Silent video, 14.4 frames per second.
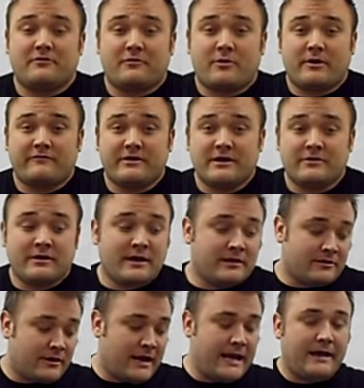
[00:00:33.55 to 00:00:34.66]
a quick video
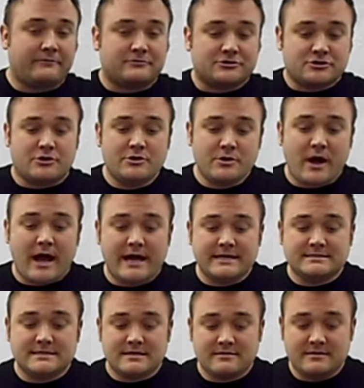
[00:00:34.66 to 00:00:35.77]
together and I will show you
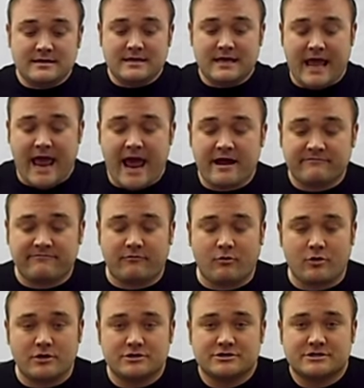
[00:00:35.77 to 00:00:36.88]
guys the
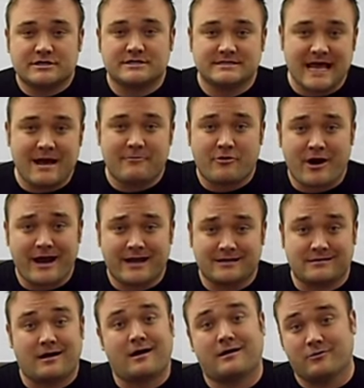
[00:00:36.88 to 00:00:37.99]
hand-forged samurai
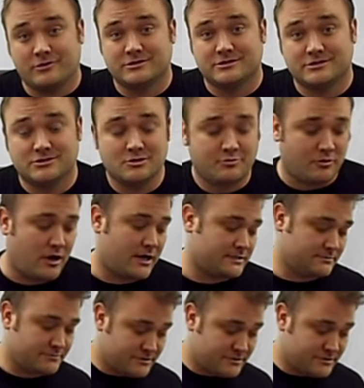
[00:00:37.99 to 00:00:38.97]
katana, which is super awesome.